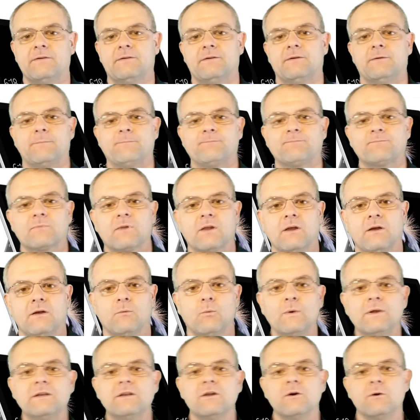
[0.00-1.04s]

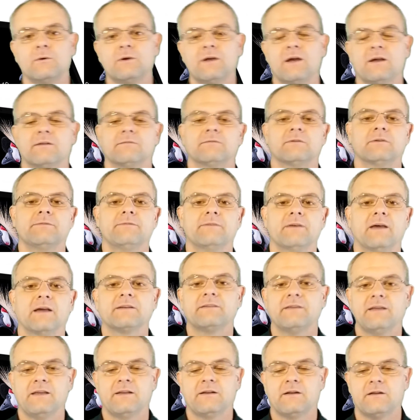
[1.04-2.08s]
a window kind of
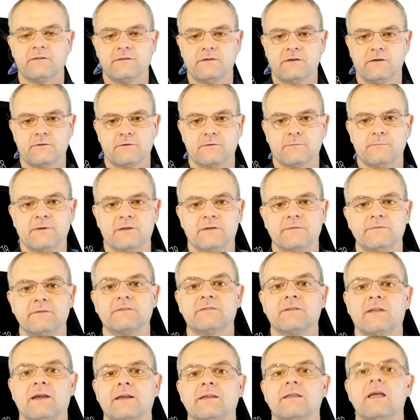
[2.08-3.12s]
effect and all the other
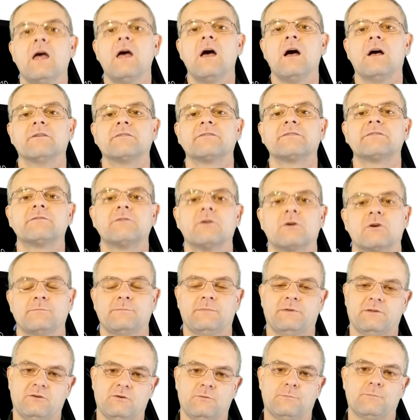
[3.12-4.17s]
benefits like a
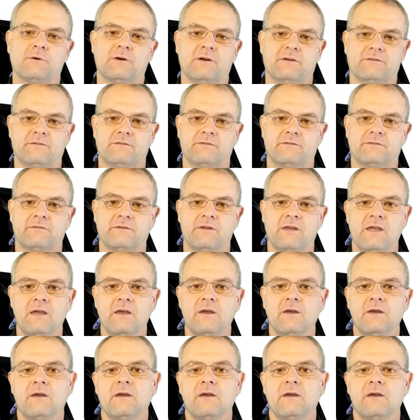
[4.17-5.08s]
start menu presence.